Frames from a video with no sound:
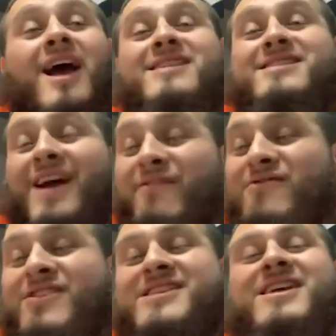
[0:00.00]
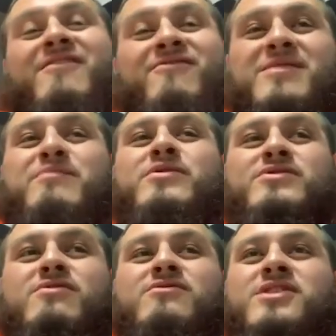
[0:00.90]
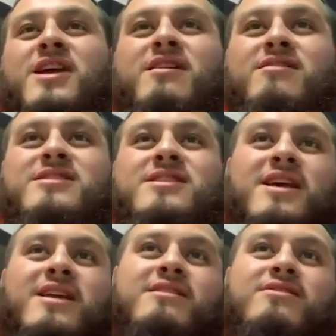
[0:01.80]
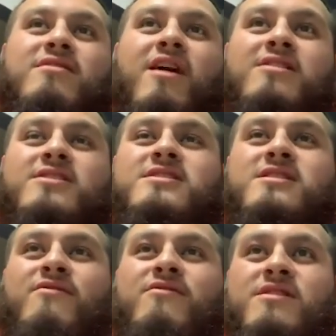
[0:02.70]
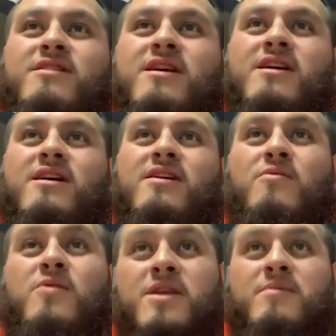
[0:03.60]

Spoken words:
definitely musical chairs. And I'll just give you one of the